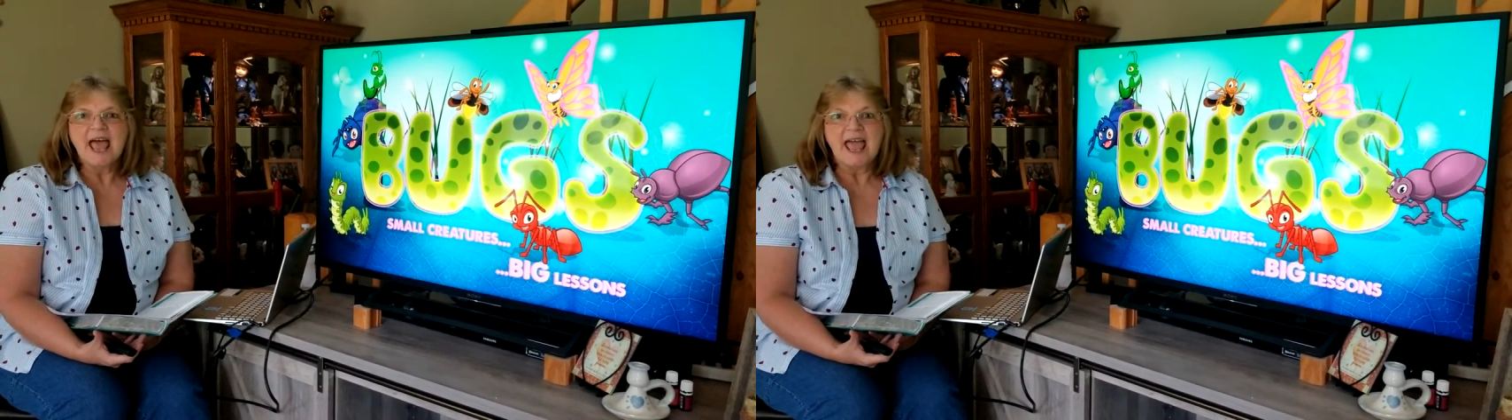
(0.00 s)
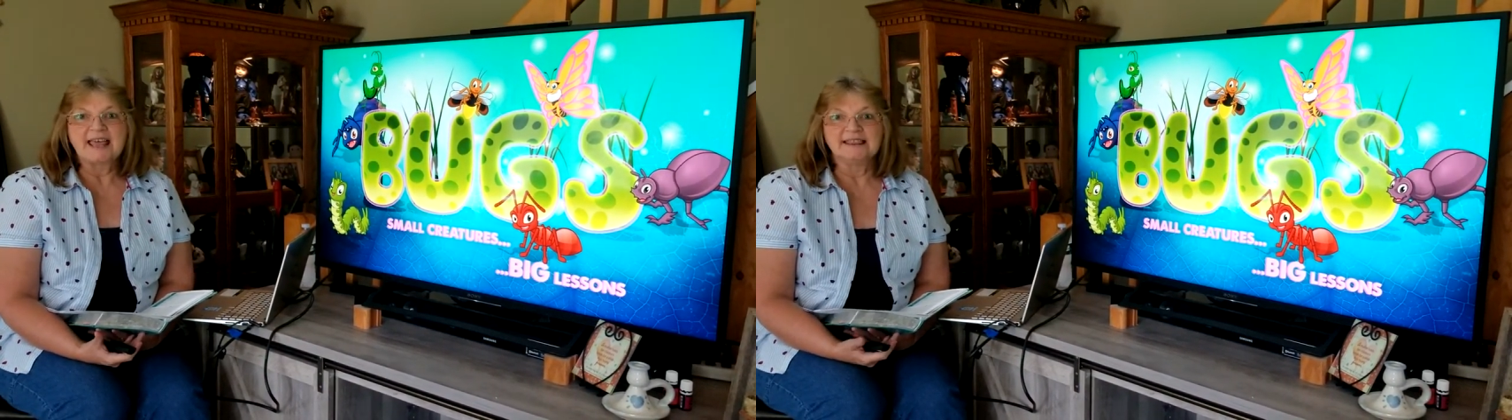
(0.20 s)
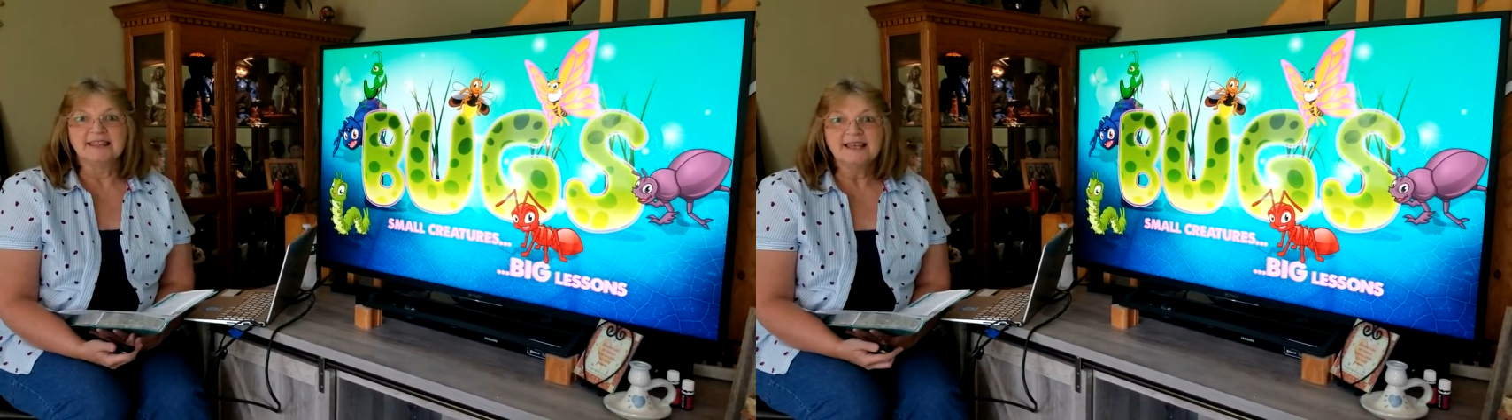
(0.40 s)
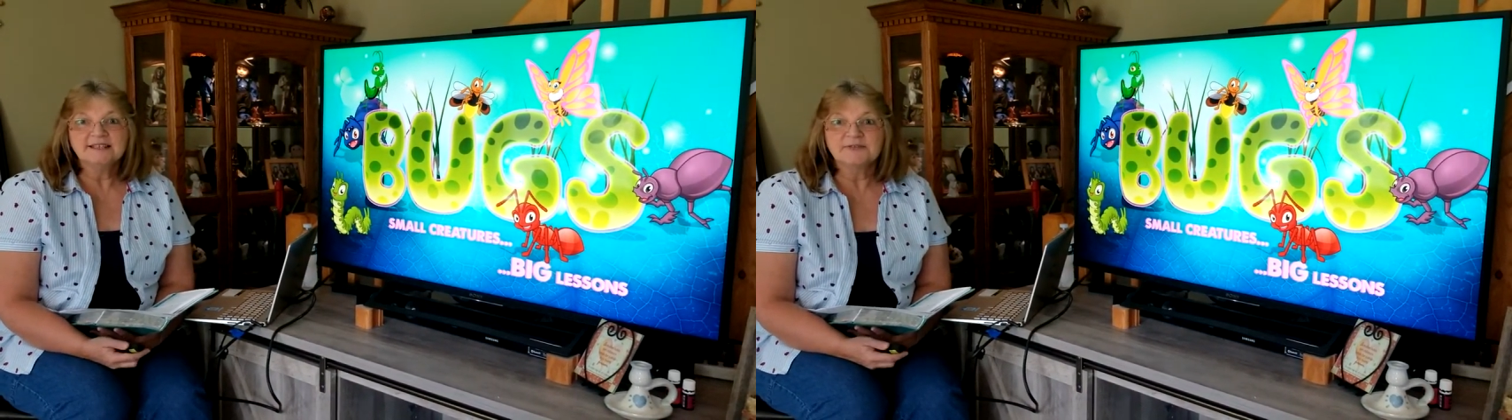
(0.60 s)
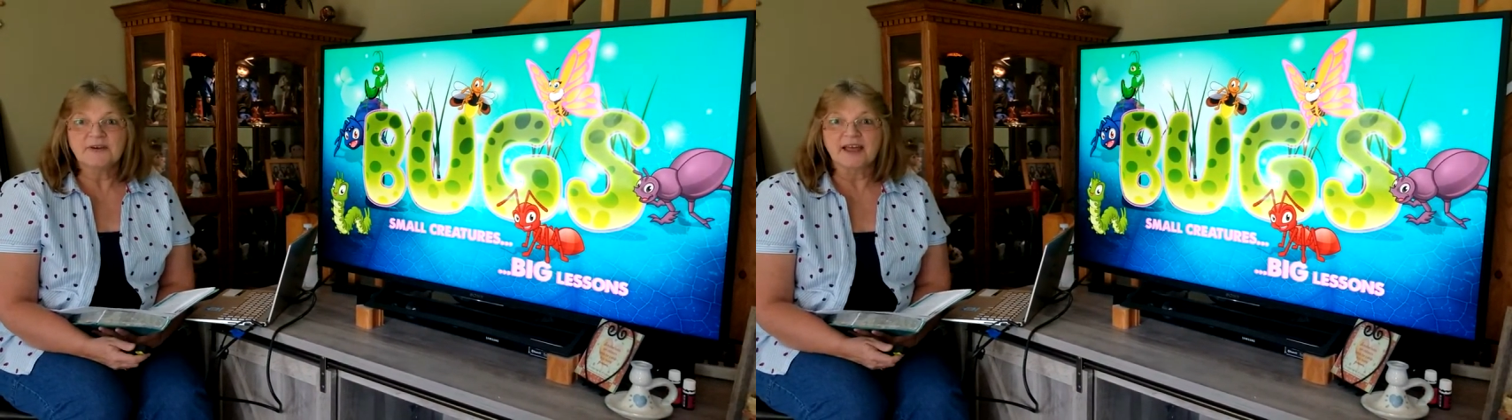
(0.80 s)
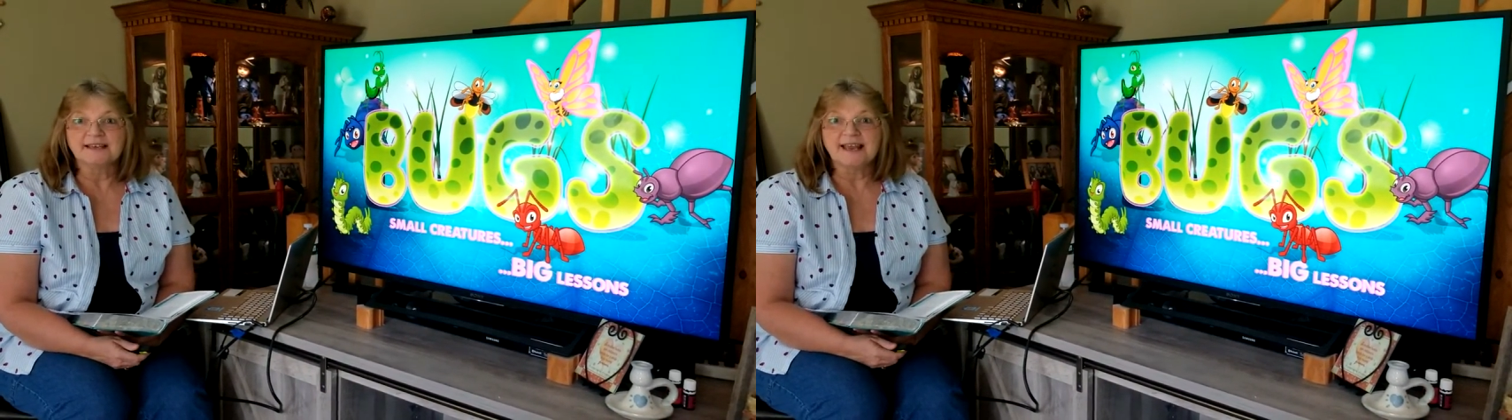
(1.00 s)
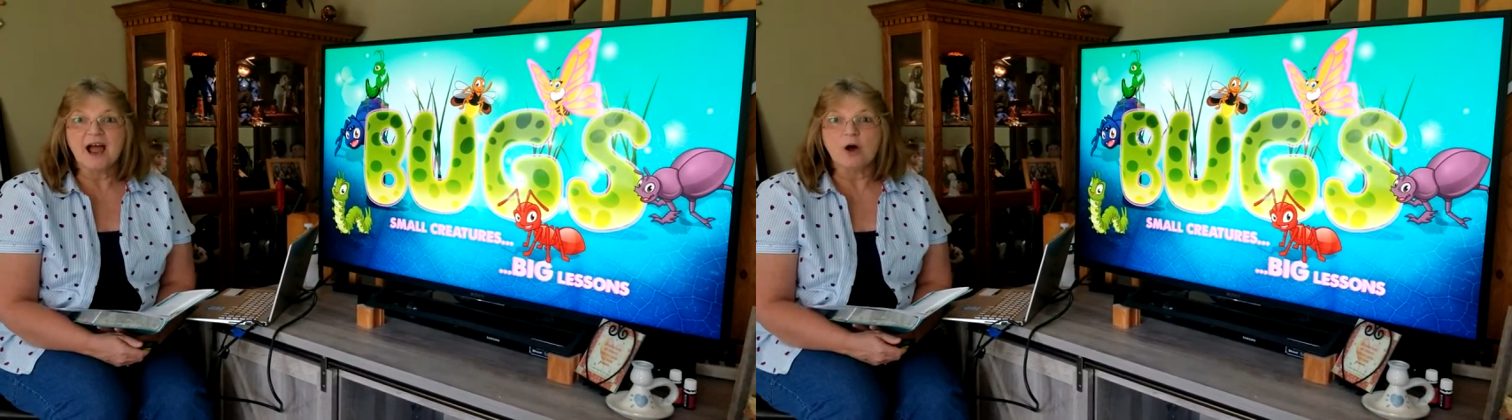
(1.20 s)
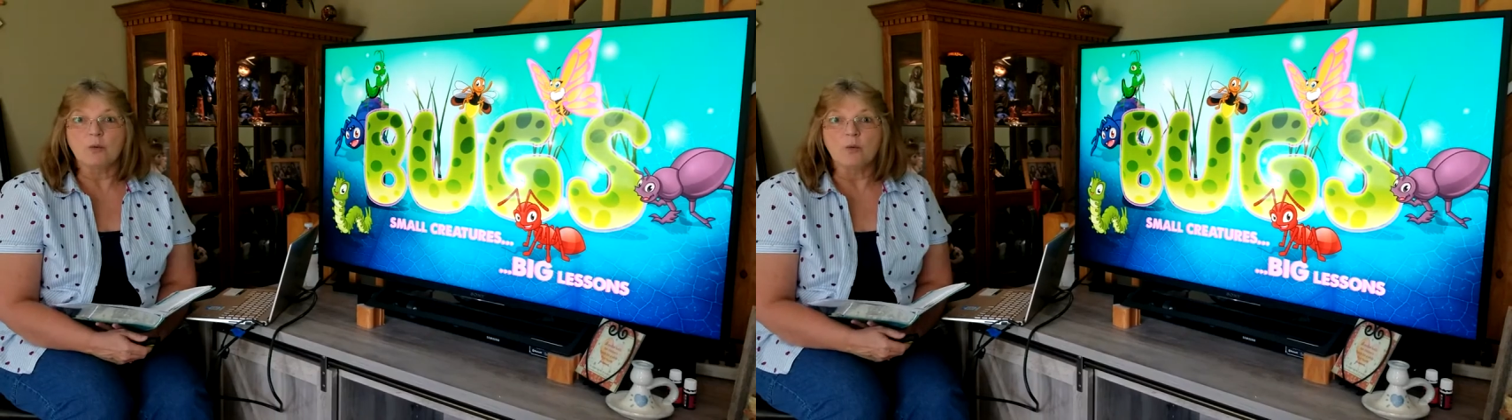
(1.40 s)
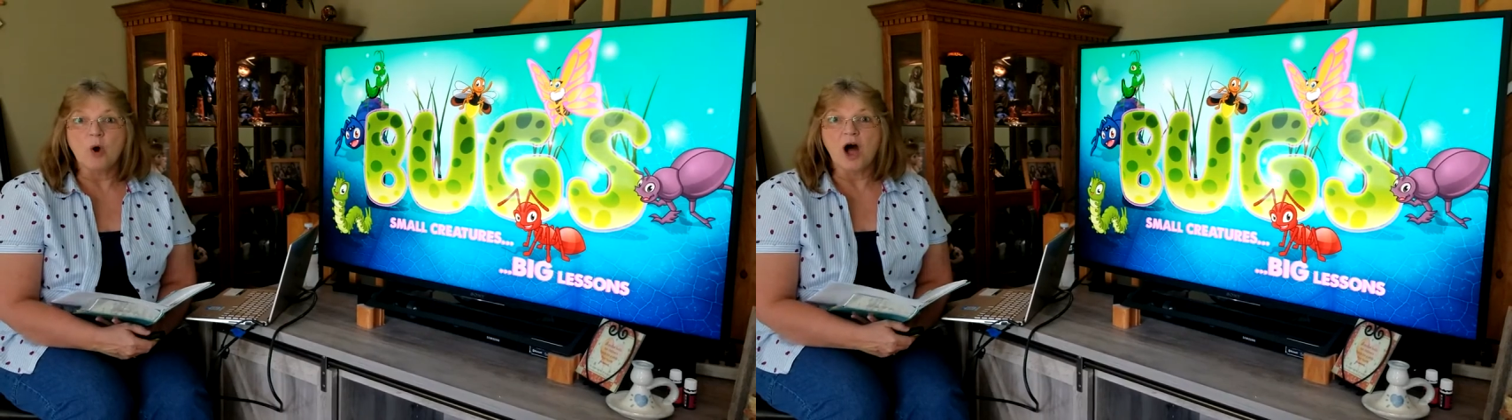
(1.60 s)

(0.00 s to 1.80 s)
and let's find out